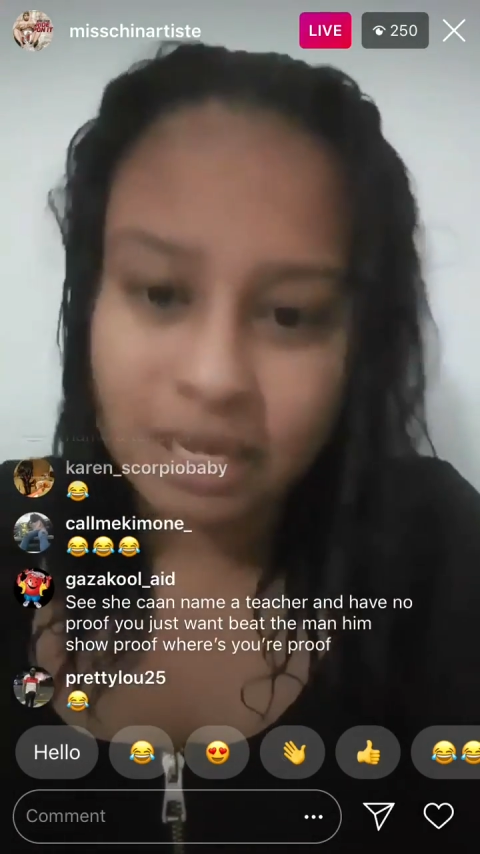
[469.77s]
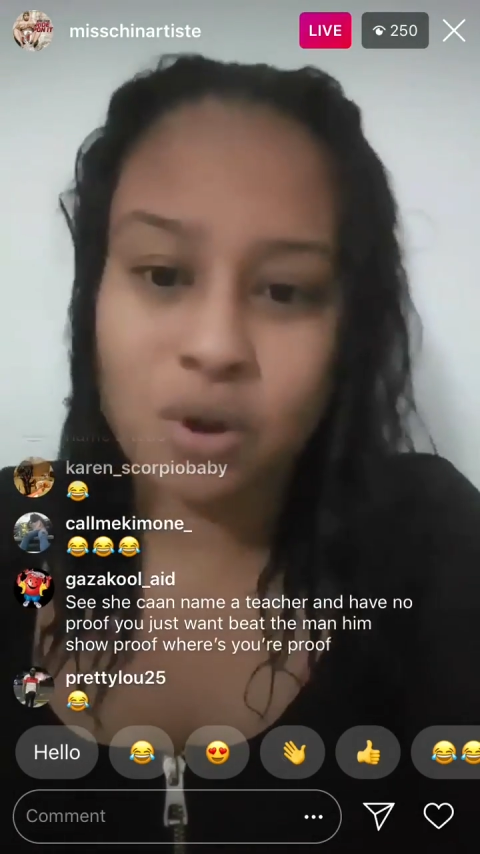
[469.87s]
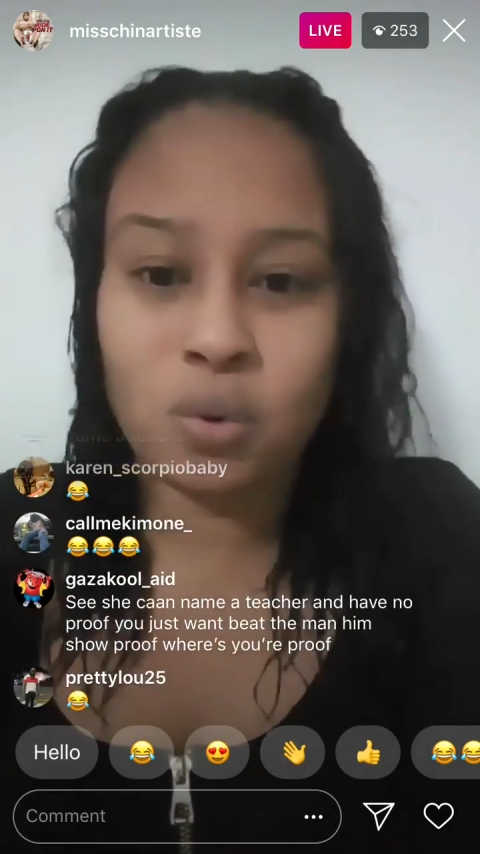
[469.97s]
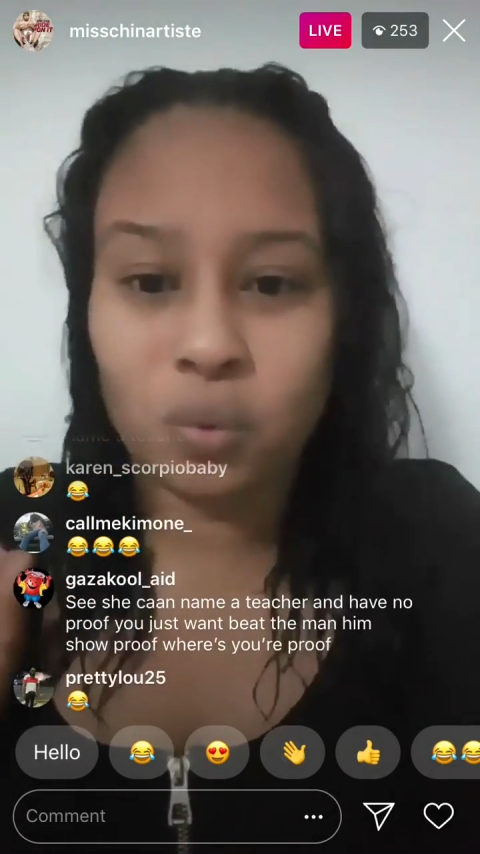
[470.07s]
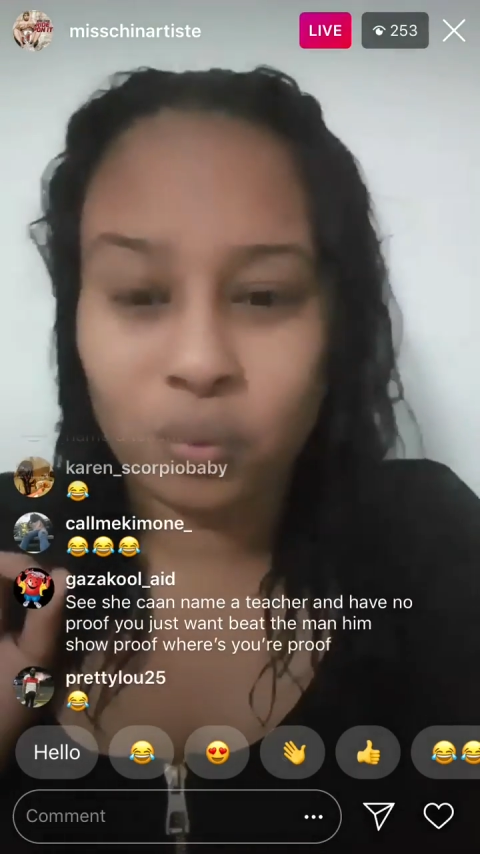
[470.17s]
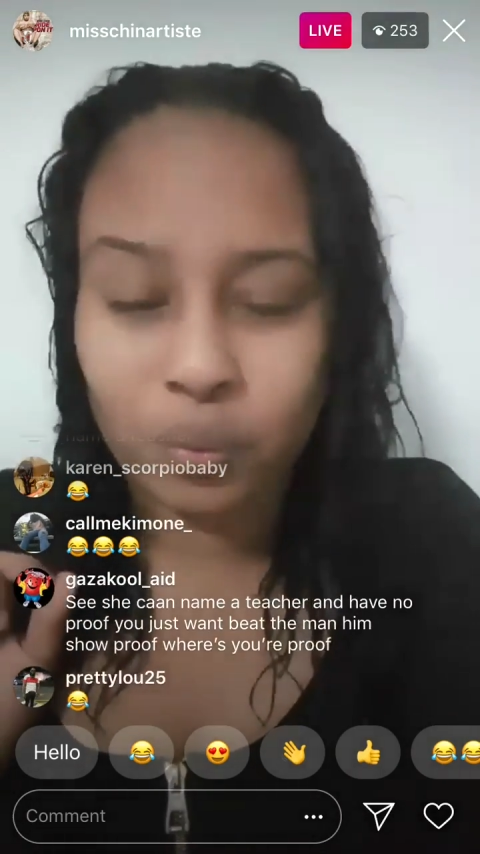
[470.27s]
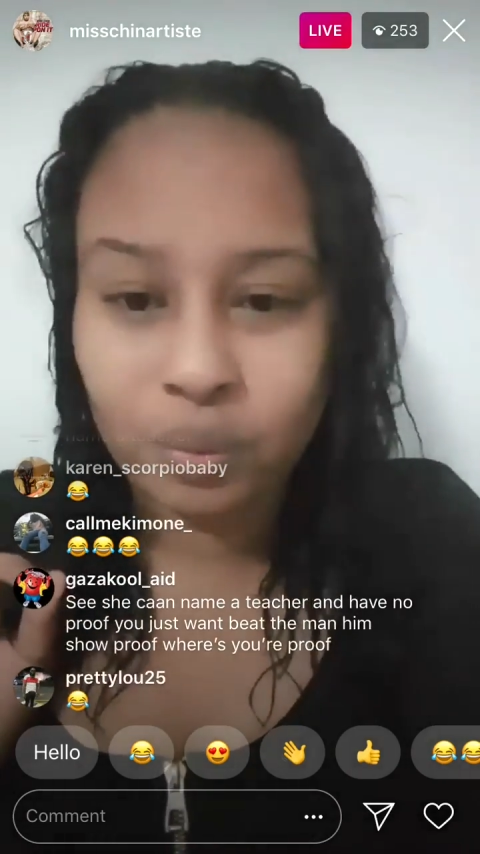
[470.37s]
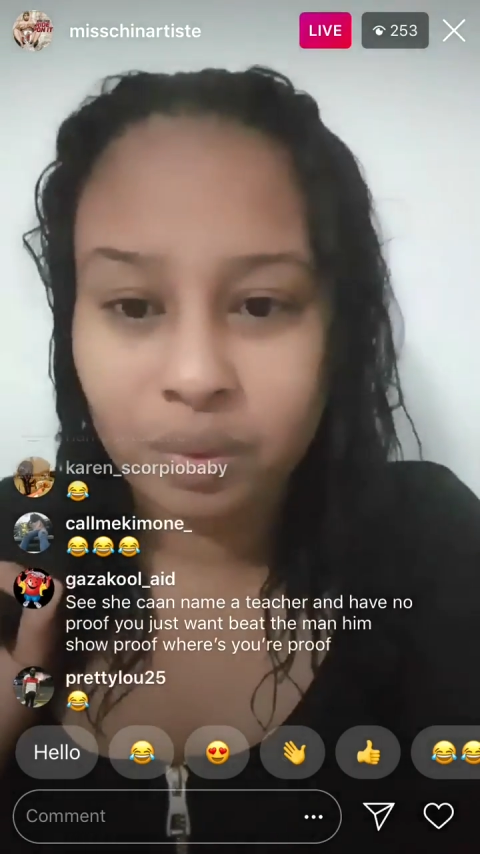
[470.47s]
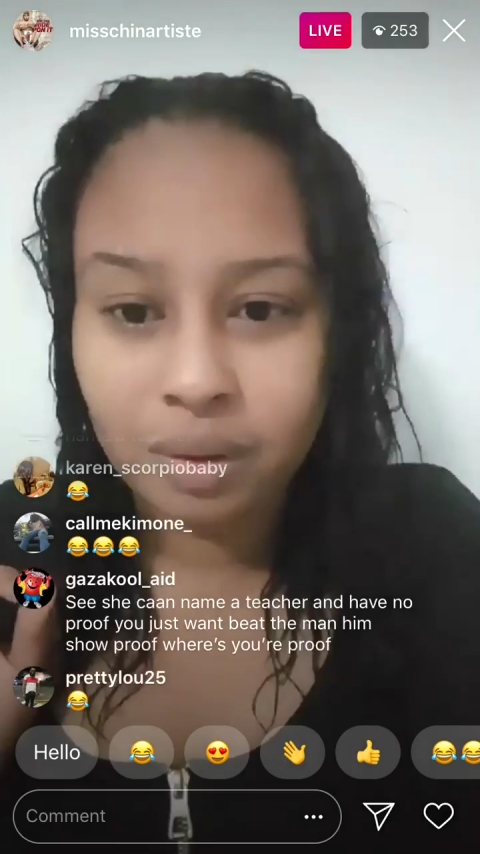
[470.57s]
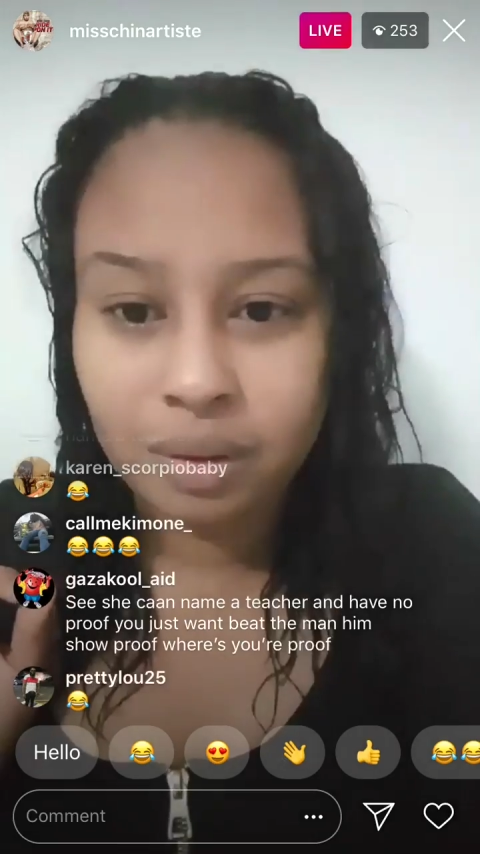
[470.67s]
ago.
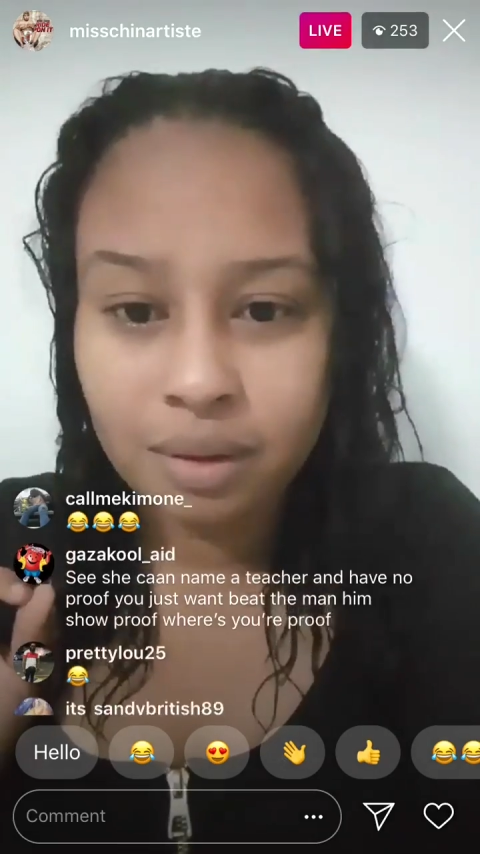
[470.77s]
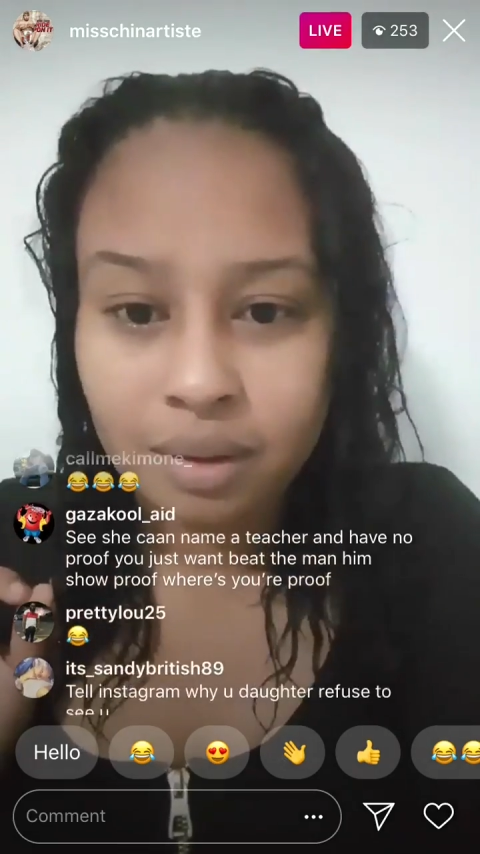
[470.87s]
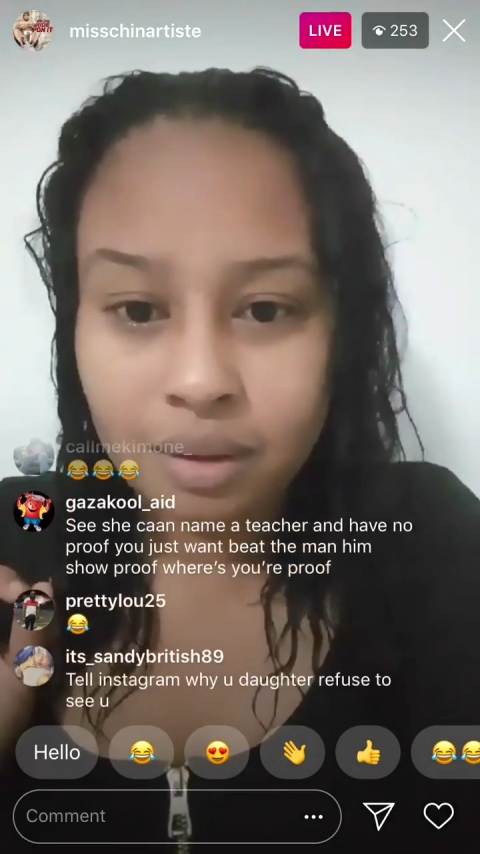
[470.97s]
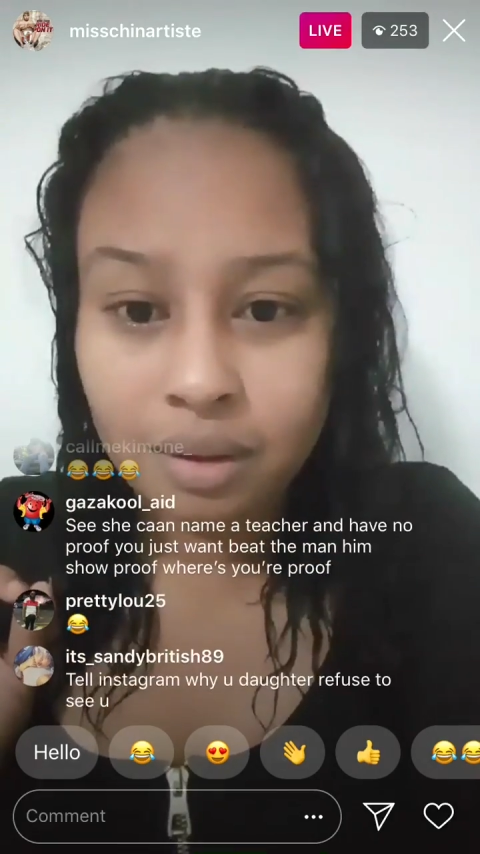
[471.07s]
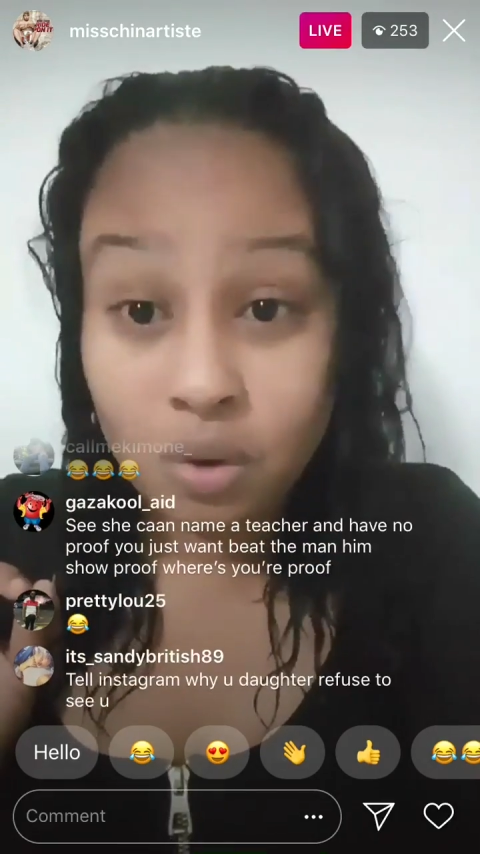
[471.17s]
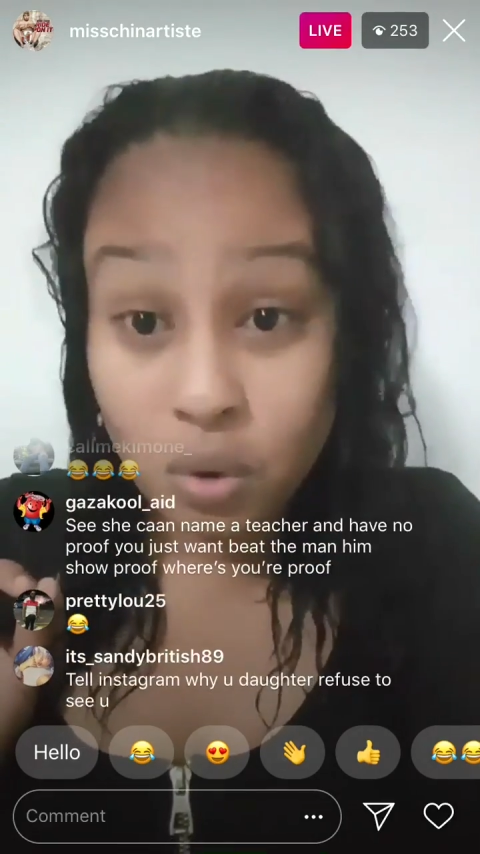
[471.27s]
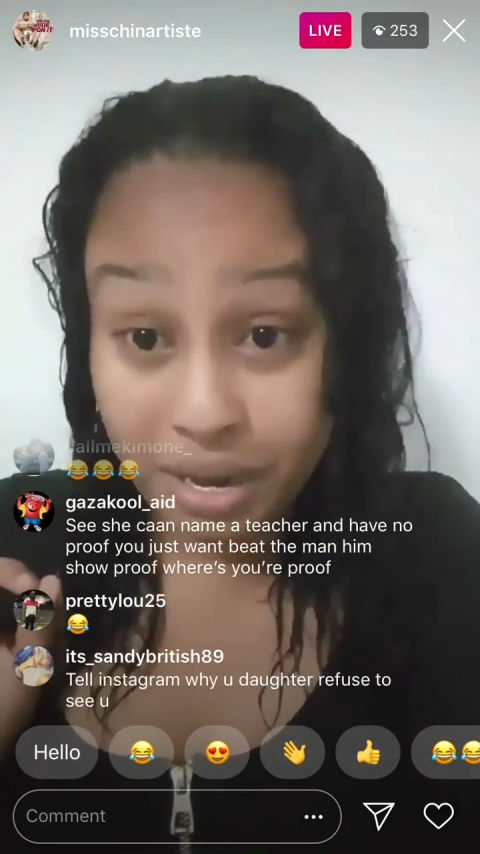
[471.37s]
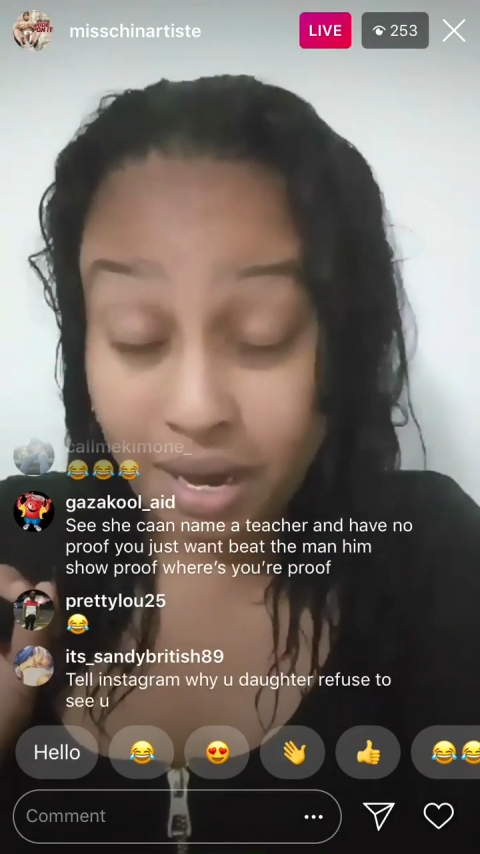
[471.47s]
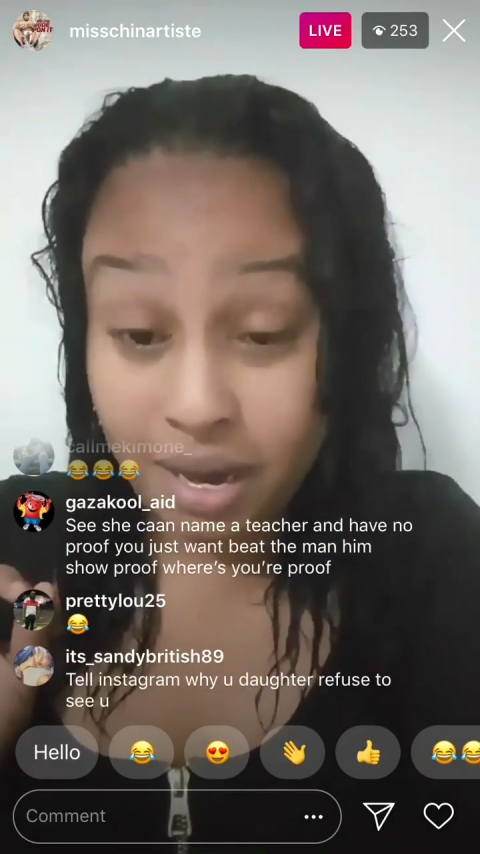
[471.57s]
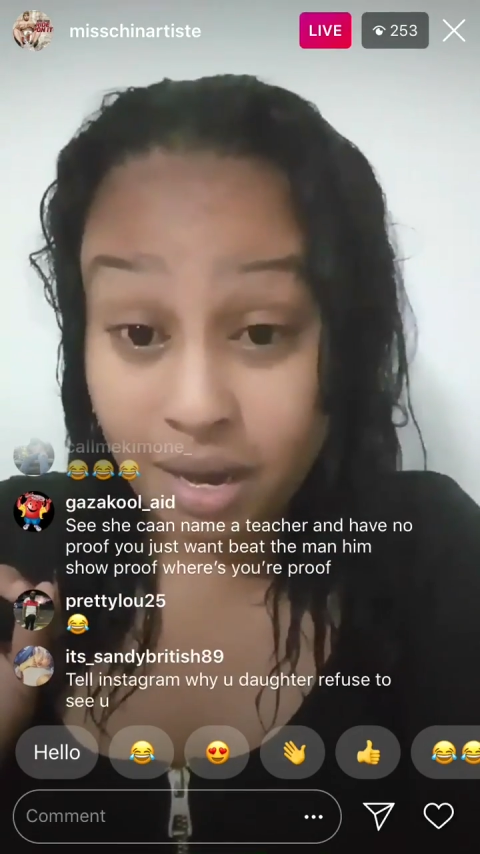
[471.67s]

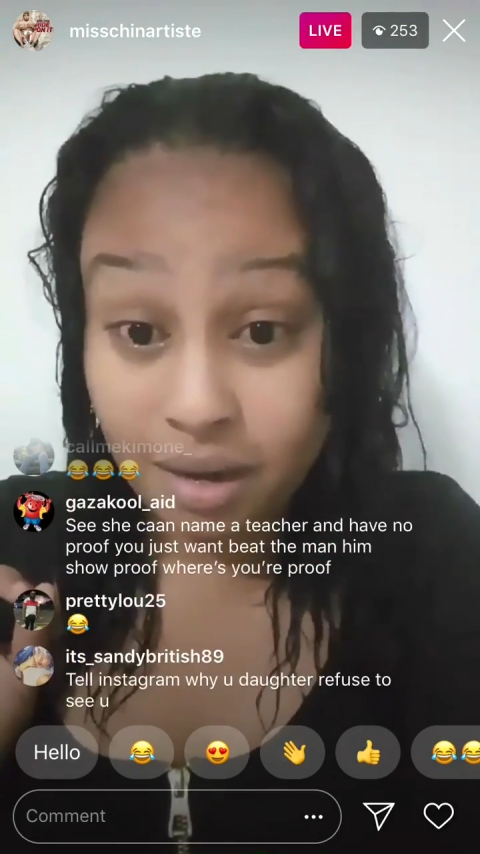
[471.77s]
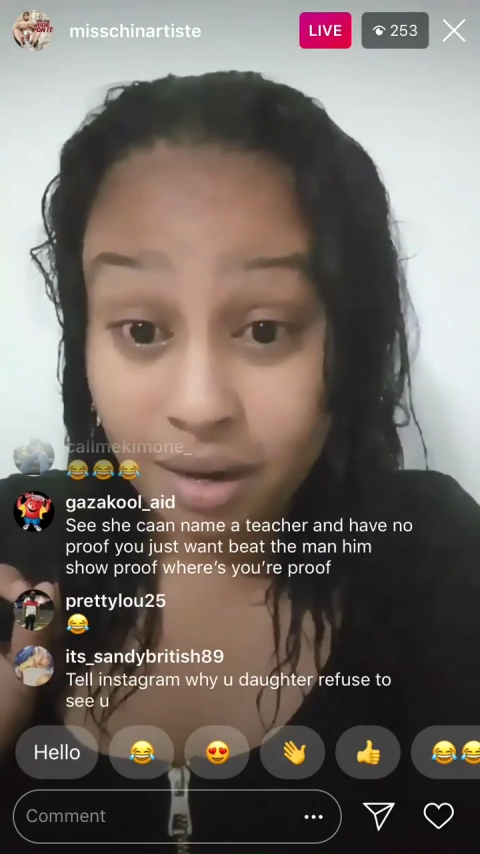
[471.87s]
Okay?